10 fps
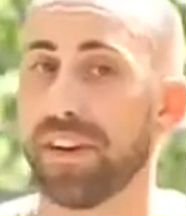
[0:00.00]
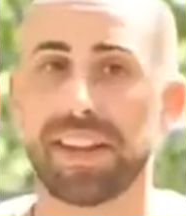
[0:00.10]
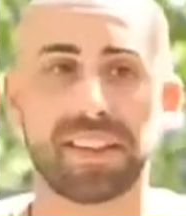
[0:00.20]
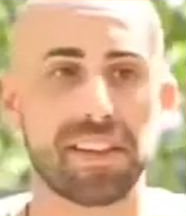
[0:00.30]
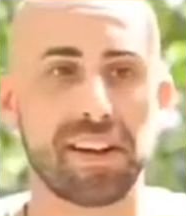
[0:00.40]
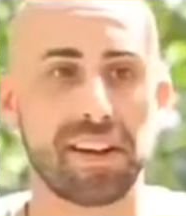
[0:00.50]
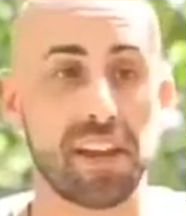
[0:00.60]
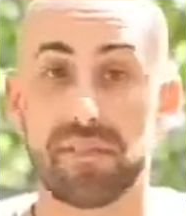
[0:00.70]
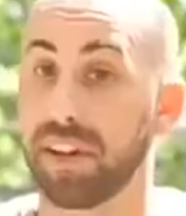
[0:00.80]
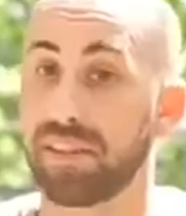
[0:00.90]
and I
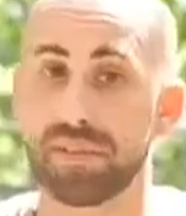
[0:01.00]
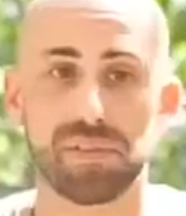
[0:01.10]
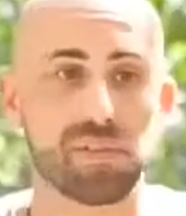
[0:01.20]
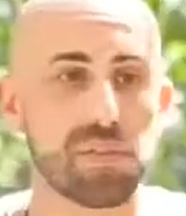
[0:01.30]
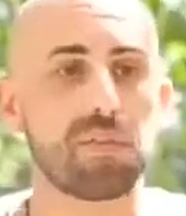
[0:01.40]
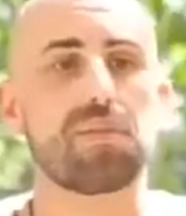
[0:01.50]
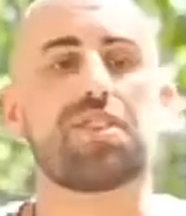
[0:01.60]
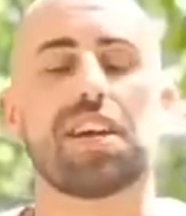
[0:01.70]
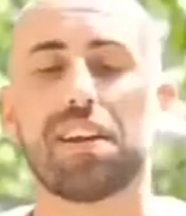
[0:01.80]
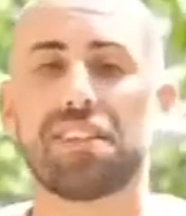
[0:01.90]
invite you to
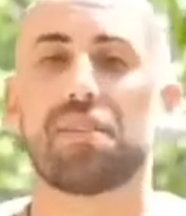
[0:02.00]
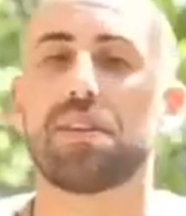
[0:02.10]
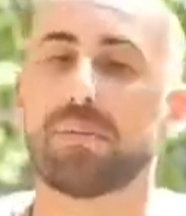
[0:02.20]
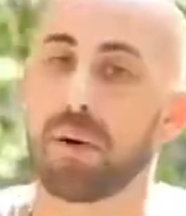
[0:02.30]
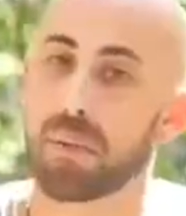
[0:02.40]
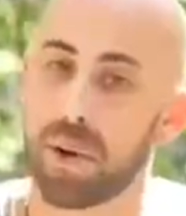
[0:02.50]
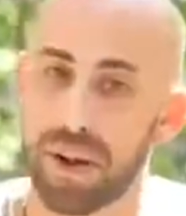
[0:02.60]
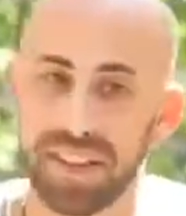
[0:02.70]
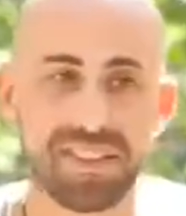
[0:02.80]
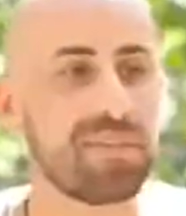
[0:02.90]
check a little bit more about it.